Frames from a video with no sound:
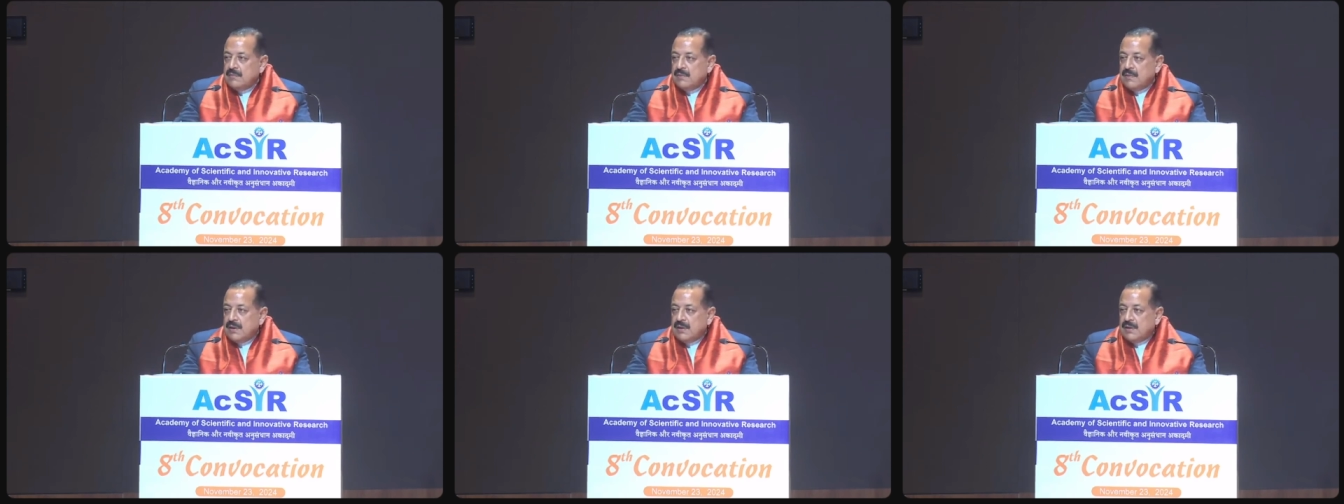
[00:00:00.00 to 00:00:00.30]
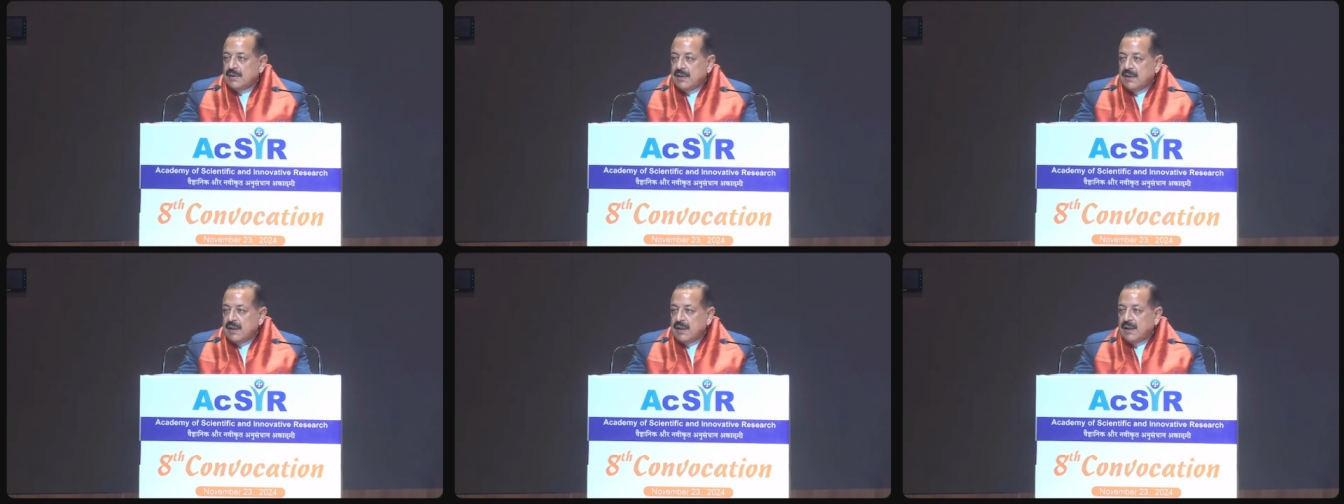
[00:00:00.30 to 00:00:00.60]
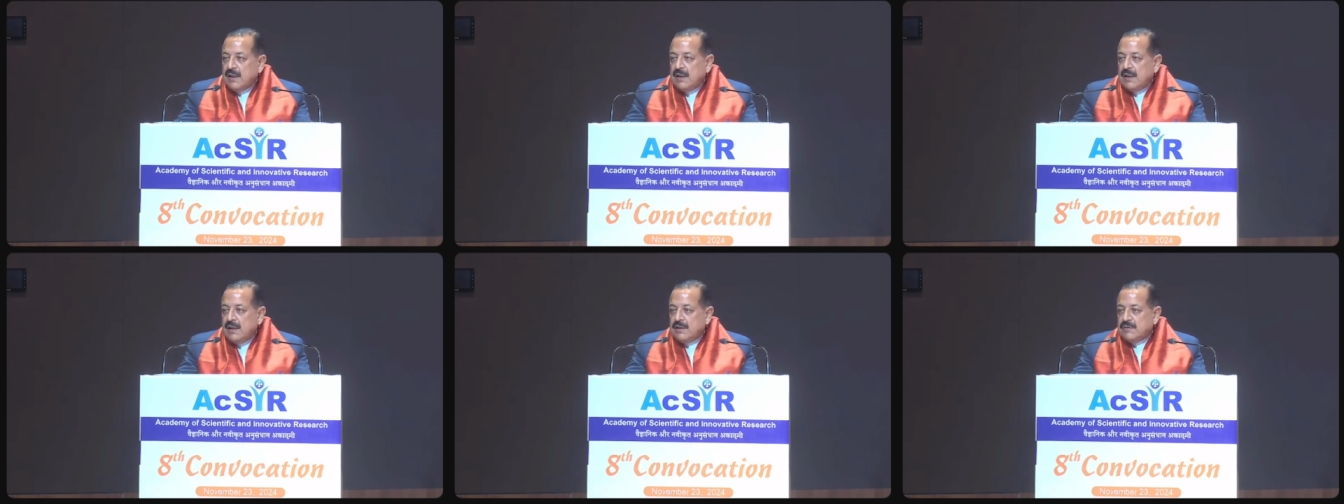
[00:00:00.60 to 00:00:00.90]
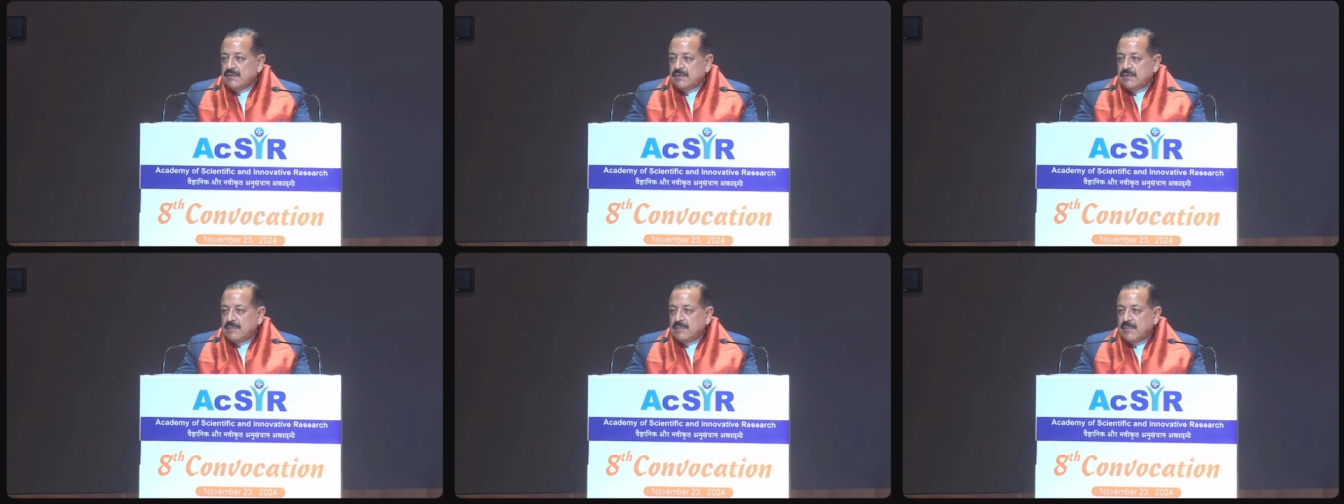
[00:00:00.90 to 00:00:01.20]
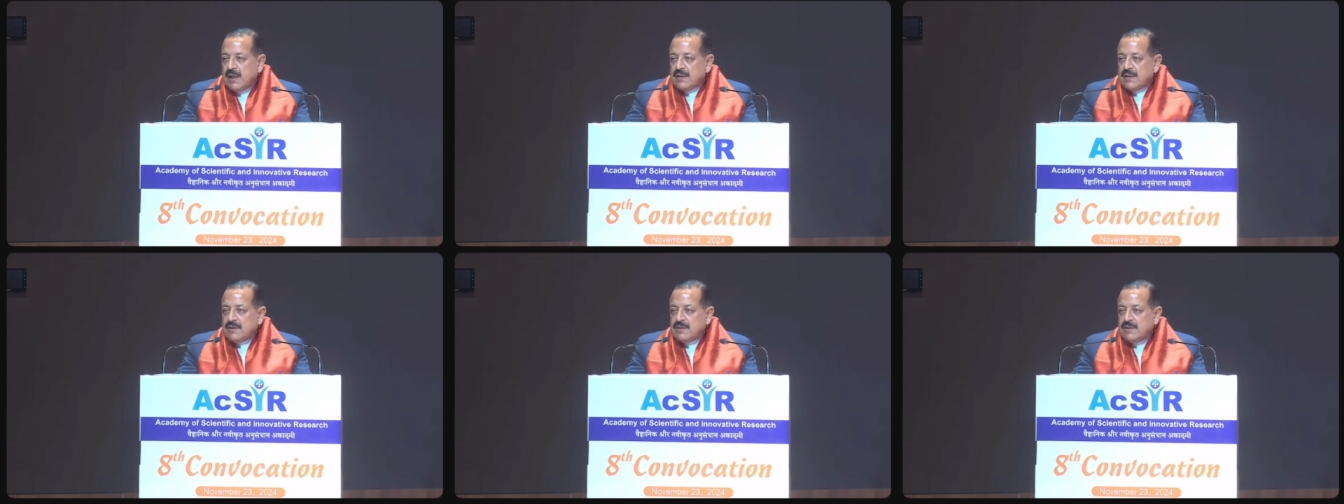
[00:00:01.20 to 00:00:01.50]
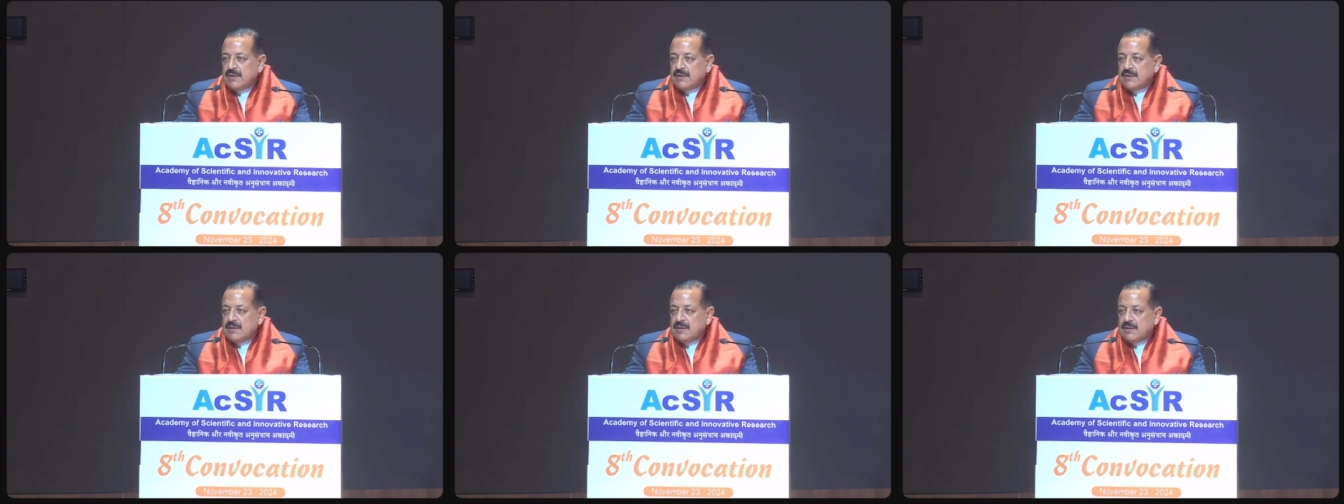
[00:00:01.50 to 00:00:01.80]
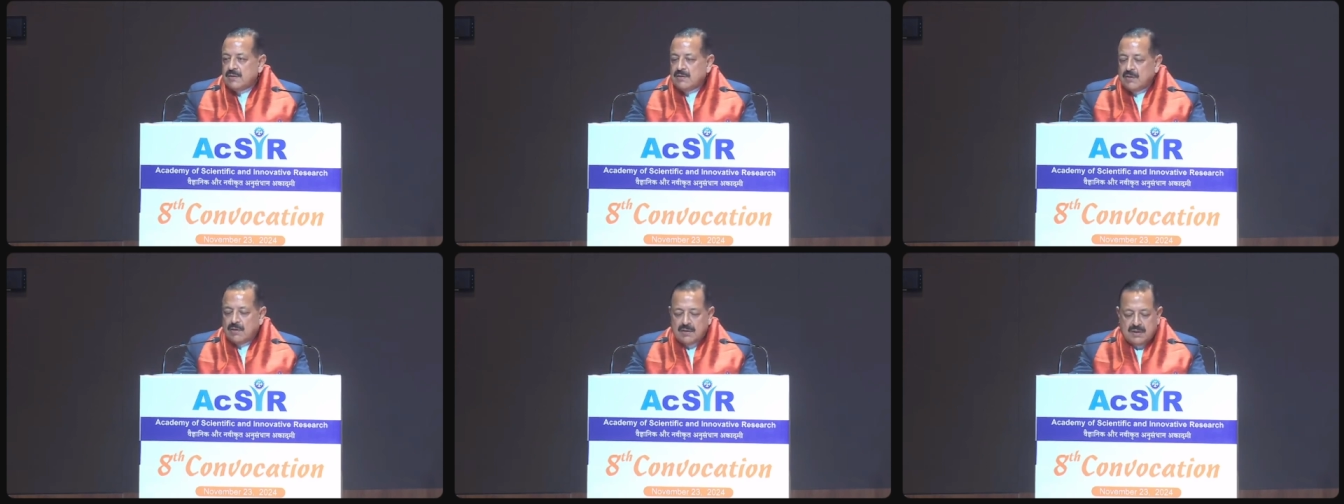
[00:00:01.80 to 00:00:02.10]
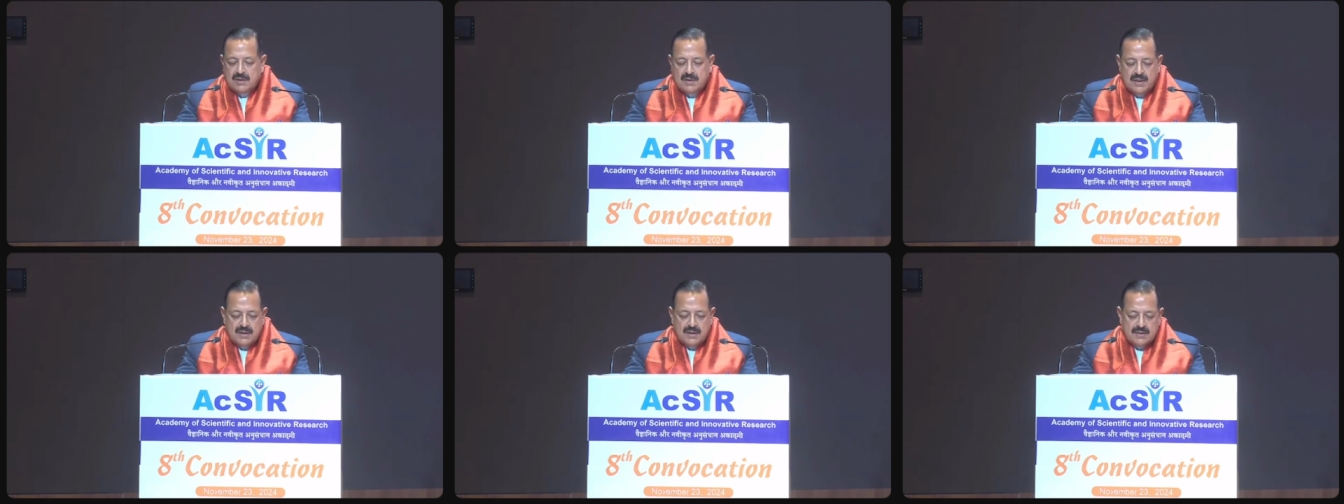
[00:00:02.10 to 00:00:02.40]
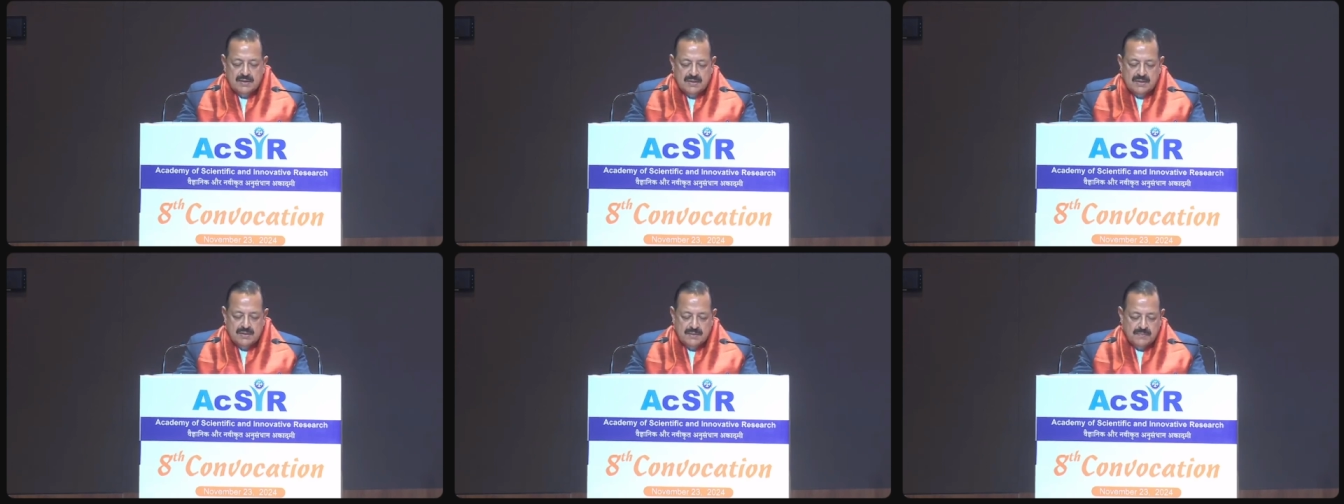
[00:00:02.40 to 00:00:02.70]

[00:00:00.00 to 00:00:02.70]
the degrees, the masters, the doctorates